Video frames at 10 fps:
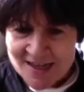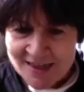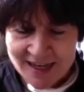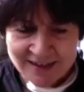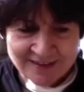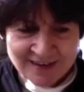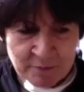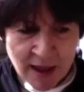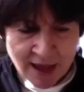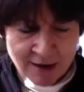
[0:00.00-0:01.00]
They're
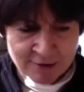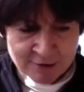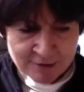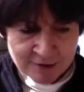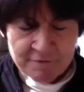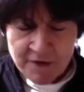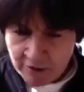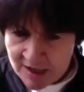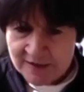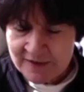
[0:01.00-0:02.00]
somehow
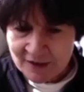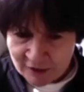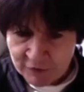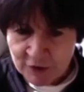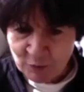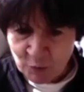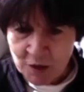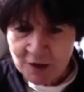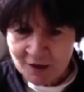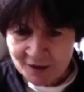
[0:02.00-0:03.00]
very significant
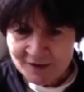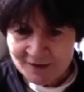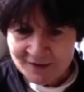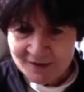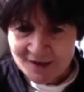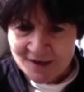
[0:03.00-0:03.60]
works.